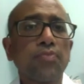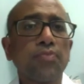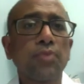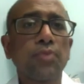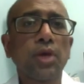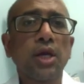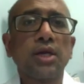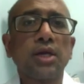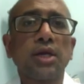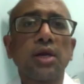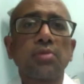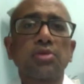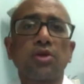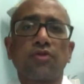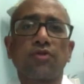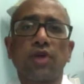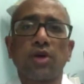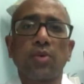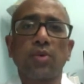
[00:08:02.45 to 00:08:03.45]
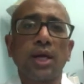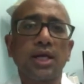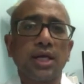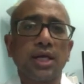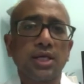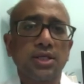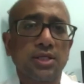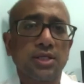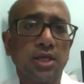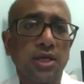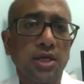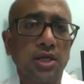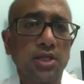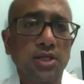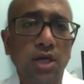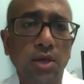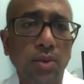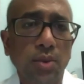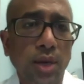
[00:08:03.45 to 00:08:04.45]
In terms of advantages and
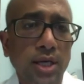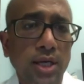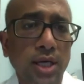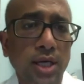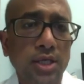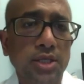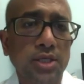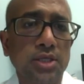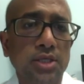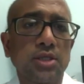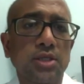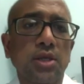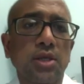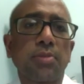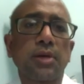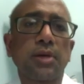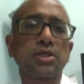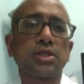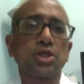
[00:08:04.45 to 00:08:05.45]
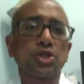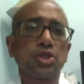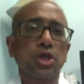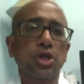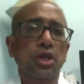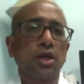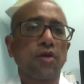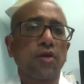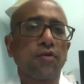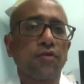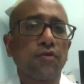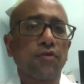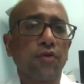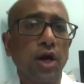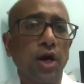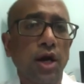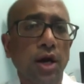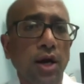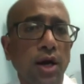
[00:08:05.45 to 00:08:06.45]
disadvantages, the precision of
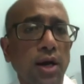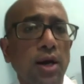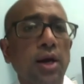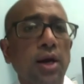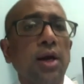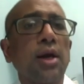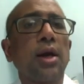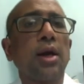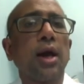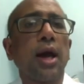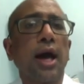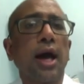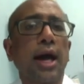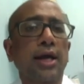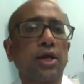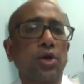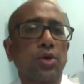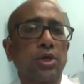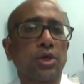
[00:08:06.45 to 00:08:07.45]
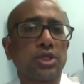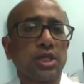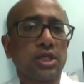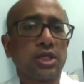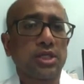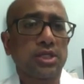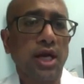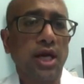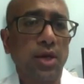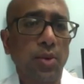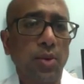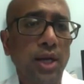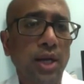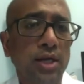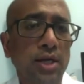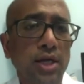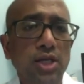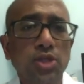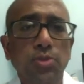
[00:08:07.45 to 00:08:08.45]
accuracy is the
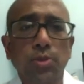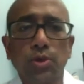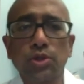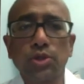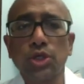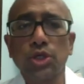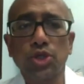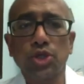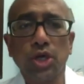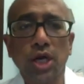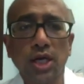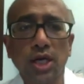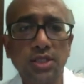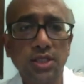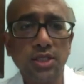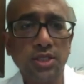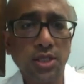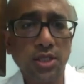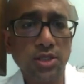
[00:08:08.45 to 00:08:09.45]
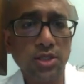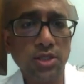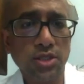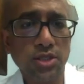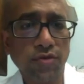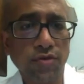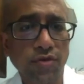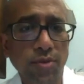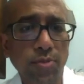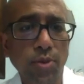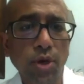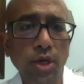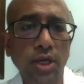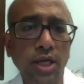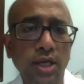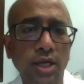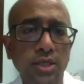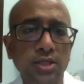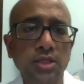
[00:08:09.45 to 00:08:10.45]
advantage. Procedural assistance is of
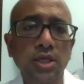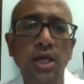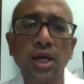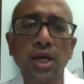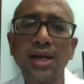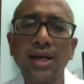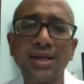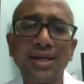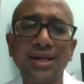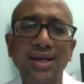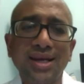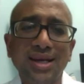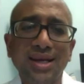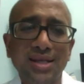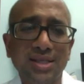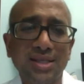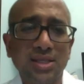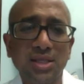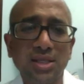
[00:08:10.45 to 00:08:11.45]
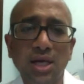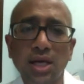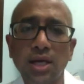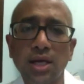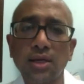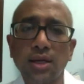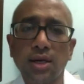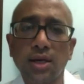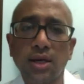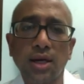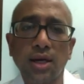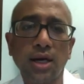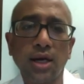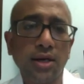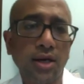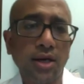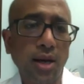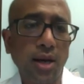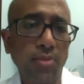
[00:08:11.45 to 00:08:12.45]
importance, decreases the inter and
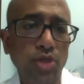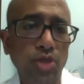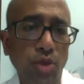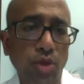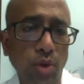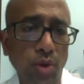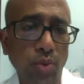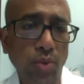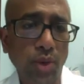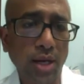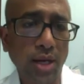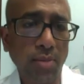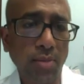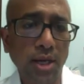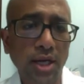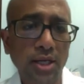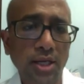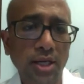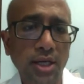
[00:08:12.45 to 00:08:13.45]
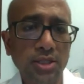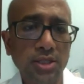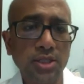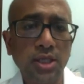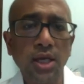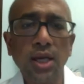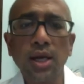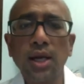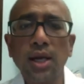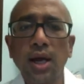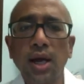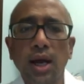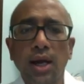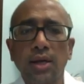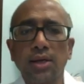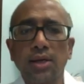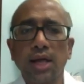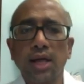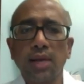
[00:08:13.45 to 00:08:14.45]
intra-observer variabilities, and
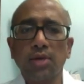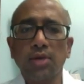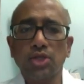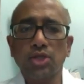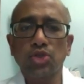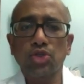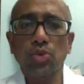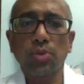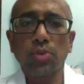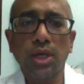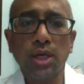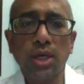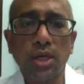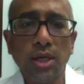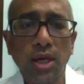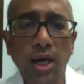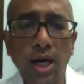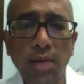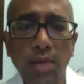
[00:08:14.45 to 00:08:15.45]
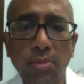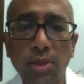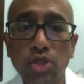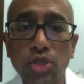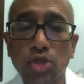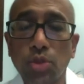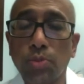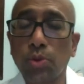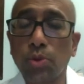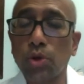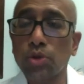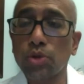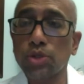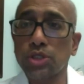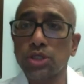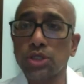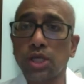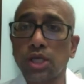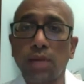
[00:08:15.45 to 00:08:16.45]
time-consuming administrative process
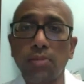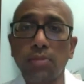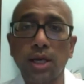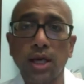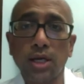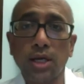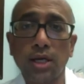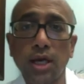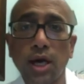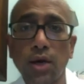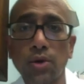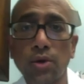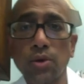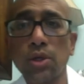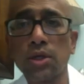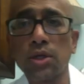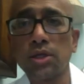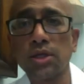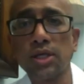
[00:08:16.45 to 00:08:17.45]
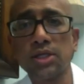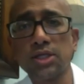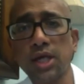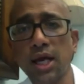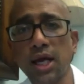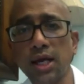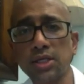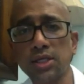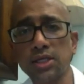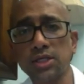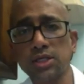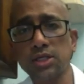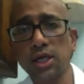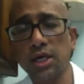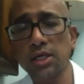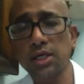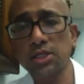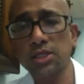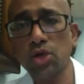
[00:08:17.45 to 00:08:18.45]
can be cut down. The challenges are
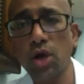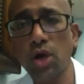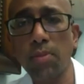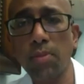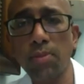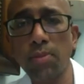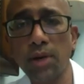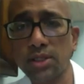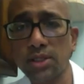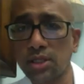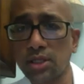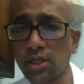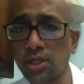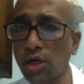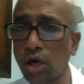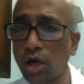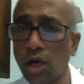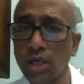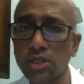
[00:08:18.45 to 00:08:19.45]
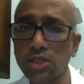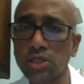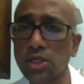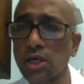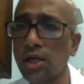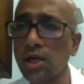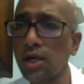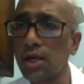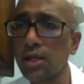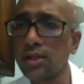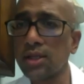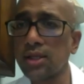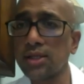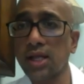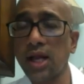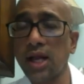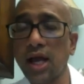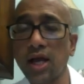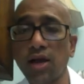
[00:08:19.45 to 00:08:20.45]
it's complex and the cost. There's a
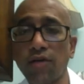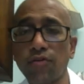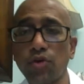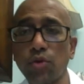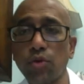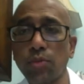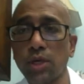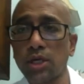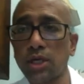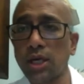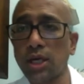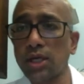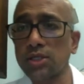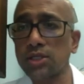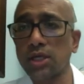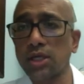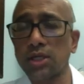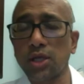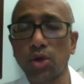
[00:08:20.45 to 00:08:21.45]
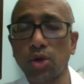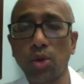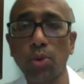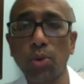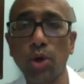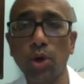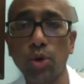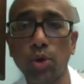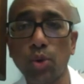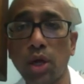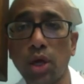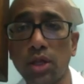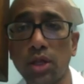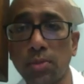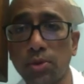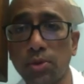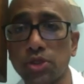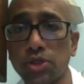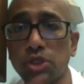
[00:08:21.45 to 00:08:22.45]
lack of human touch. Can the robot do all the
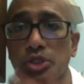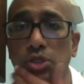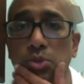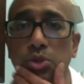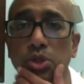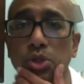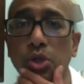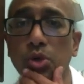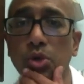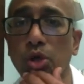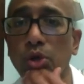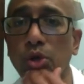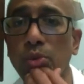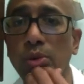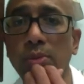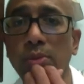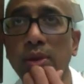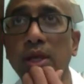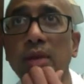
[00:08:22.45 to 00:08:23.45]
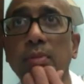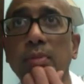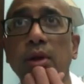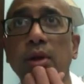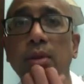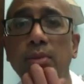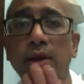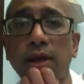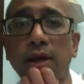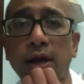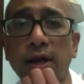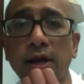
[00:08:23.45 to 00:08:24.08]
procedure without a human being? Probably not.